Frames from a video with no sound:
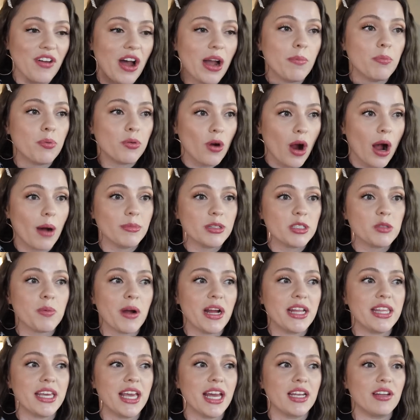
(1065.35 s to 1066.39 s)
I promise
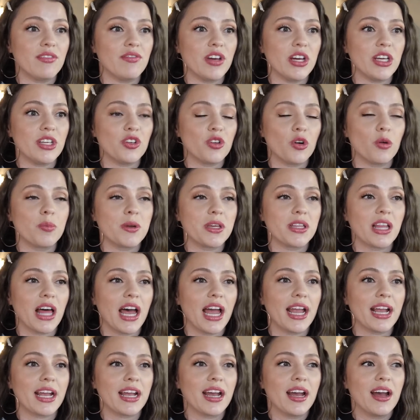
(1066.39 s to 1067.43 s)
by the end of it, you'll be
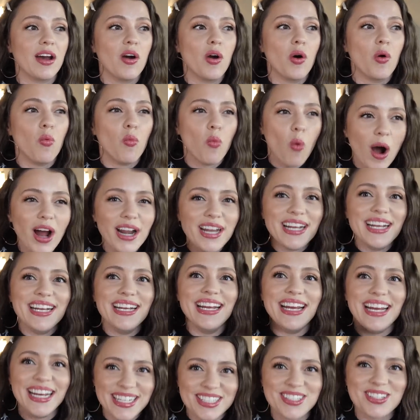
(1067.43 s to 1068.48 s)
like, what an
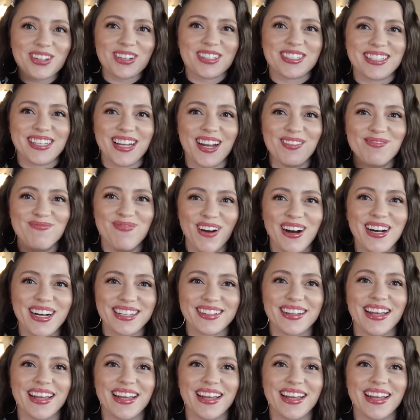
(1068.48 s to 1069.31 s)
interesting book.